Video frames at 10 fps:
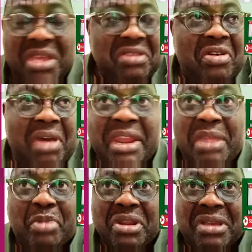no,
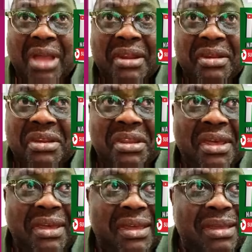anybody can
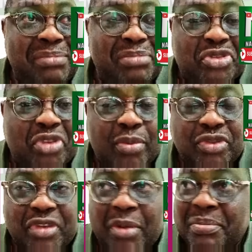be
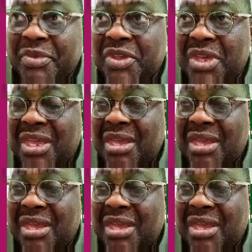troublesome.